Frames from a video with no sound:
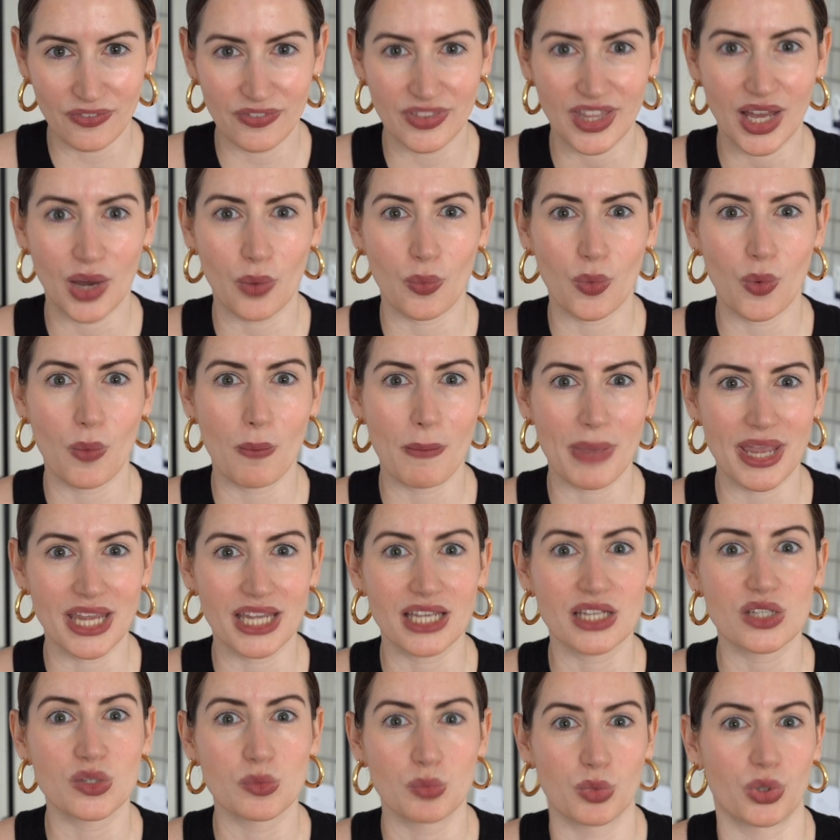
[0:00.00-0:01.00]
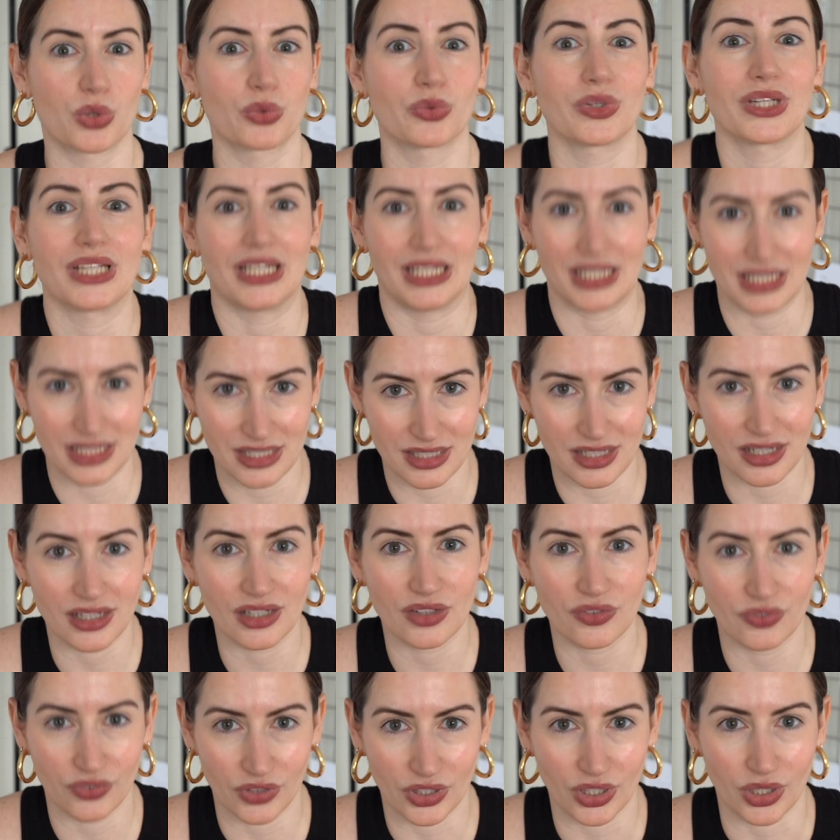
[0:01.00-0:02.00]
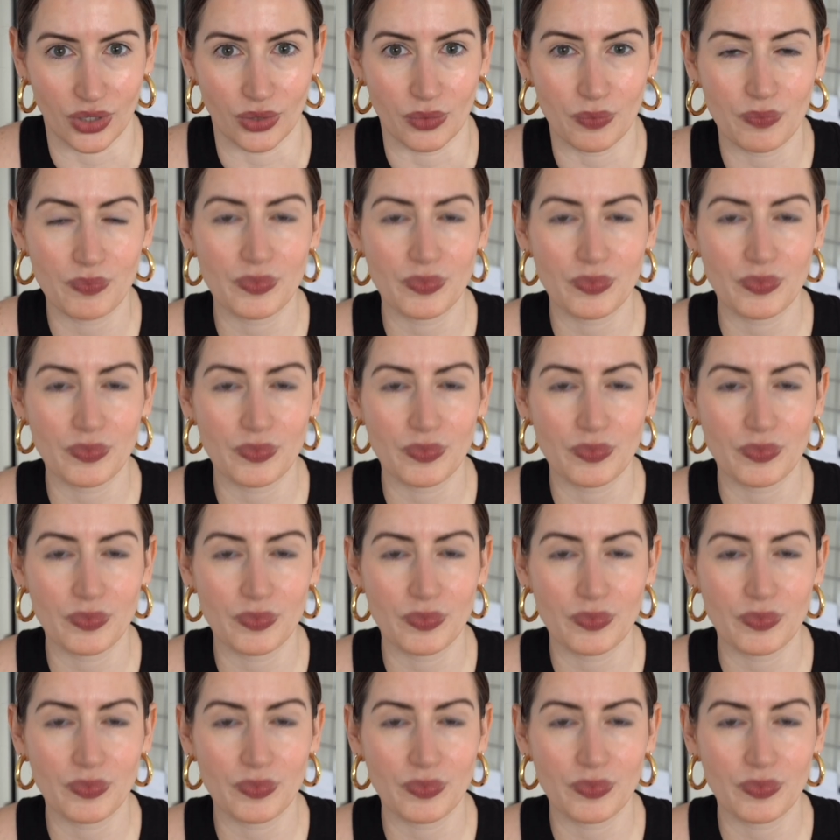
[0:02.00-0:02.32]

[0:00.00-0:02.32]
that will make it more realistic for you.